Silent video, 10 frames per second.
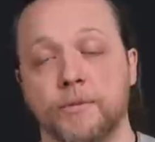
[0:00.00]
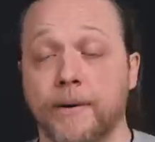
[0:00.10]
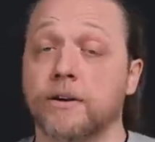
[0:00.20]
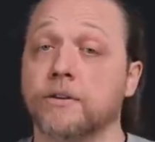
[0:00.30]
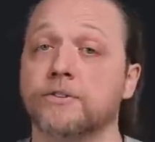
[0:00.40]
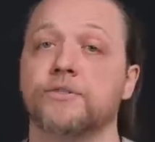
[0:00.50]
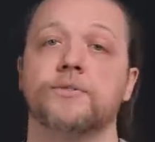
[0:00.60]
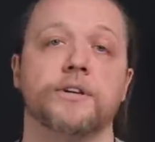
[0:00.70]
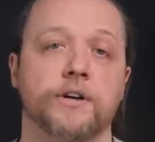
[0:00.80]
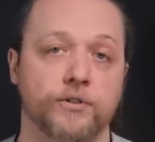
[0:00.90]
Depending on the
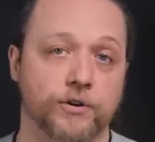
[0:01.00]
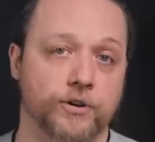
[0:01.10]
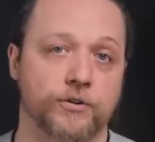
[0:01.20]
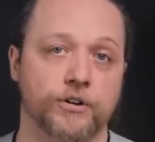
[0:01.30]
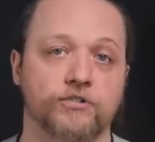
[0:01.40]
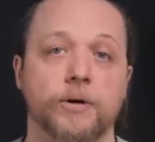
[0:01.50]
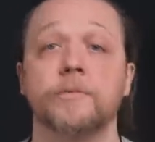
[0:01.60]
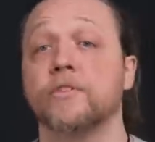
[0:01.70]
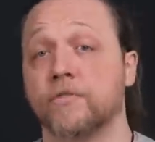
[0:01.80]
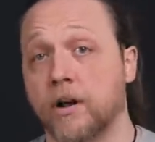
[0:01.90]
tuning of your current drum,
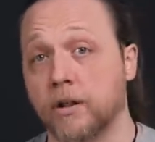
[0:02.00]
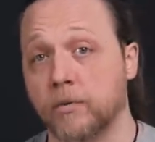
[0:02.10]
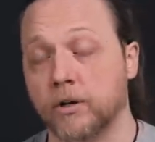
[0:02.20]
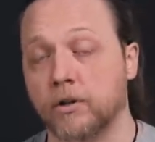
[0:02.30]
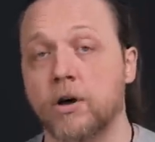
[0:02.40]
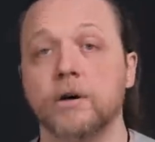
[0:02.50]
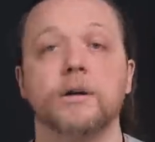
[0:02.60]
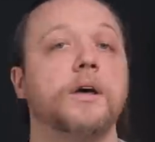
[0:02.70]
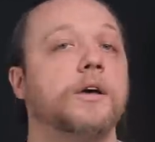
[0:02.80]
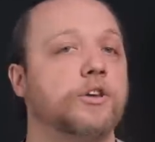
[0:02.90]
if you're following along,
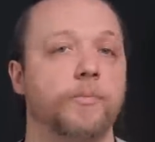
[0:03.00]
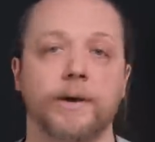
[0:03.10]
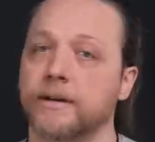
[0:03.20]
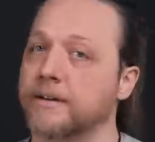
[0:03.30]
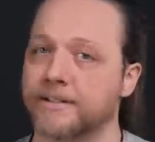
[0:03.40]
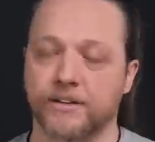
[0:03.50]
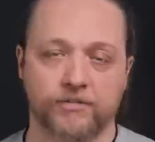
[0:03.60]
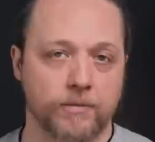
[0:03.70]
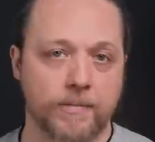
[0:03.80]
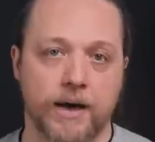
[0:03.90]
you may need a
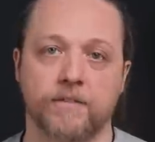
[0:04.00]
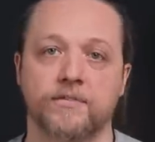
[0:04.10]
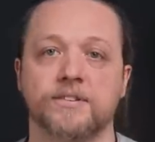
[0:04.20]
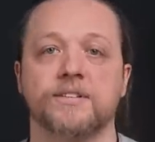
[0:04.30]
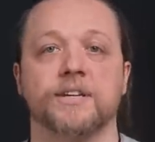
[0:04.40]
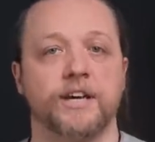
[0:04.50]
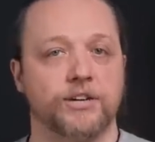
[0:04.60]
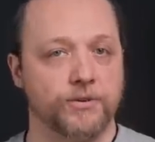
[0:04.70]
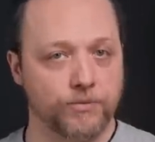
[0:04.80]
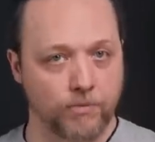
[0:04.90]
different amount of this to get
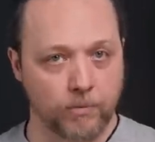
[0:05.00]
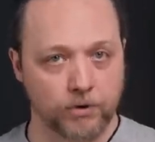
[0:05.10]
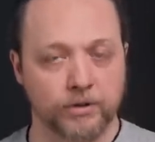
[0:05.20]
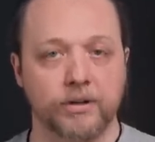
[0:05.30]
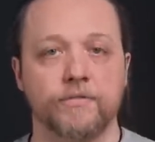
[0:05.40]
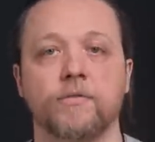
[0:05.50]
you what we're looking